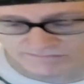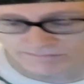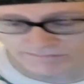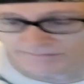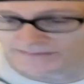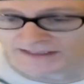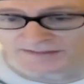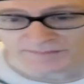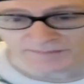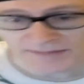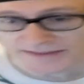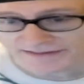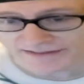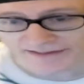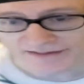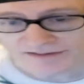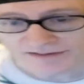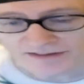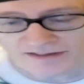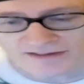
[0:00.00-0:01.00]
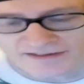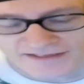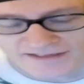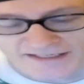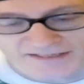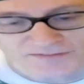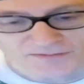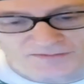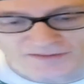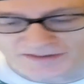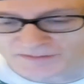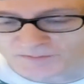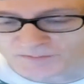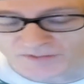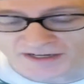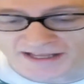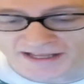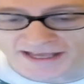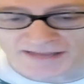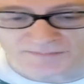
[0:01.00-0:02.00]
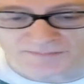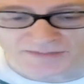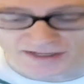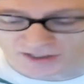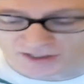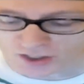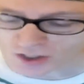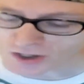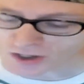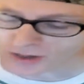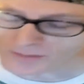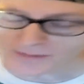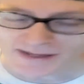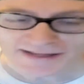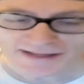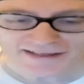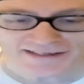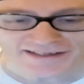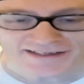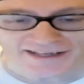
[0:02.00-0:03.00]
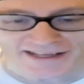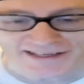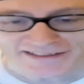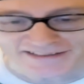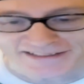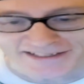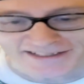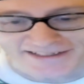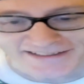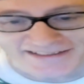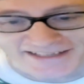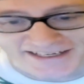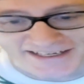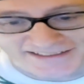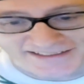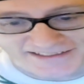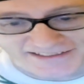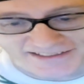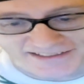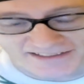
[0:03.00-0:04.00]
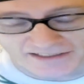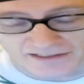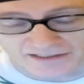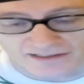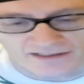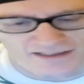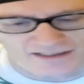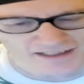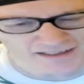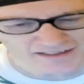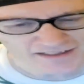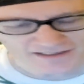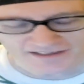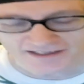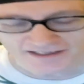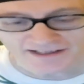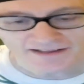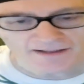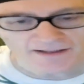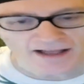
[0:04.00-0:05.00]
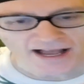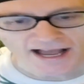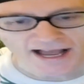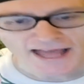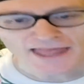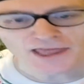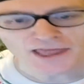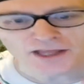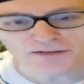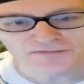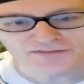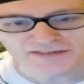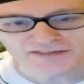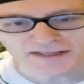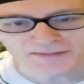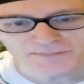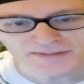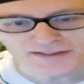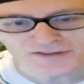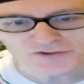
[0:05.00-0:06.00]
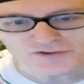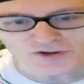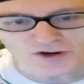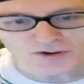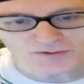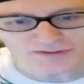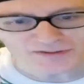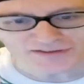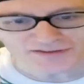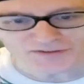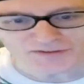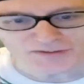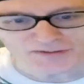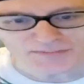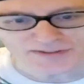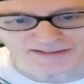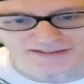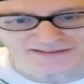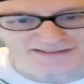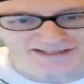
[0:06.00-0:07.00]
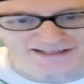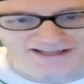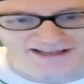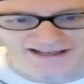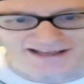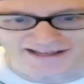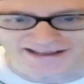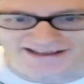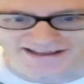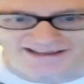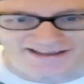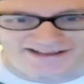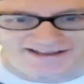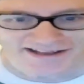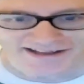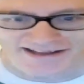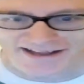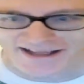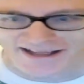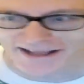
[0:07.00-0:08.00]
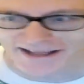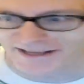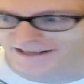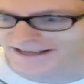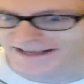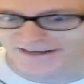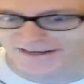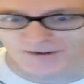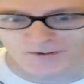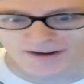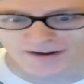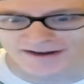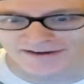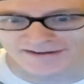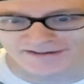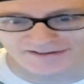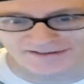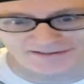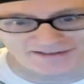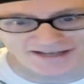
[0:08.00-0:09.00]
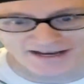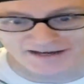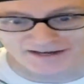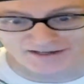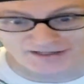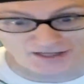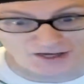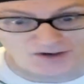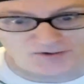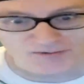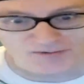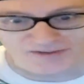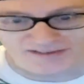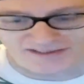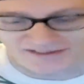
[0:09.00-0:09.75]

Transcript: That's my town. Even when I had my car back in 1980, I love San Pedro. It's the only place I know how to go,